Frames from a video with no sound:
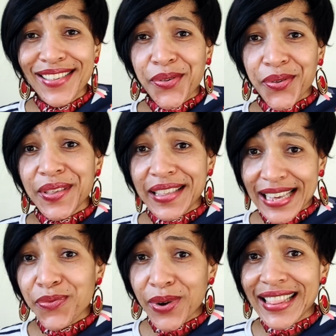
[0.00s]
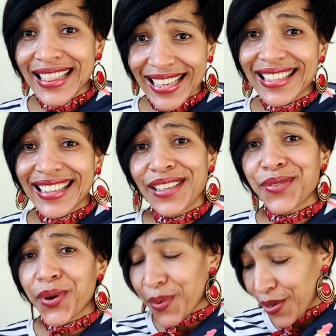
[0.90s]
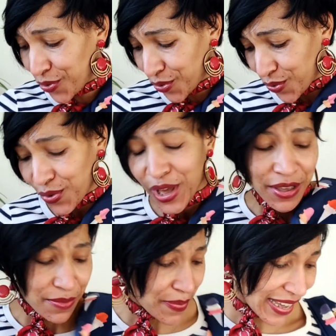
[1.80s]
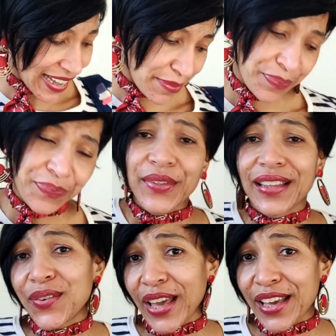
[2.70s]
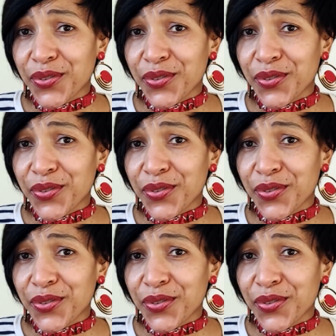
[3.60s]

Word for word: to see what this is going to become. Okay,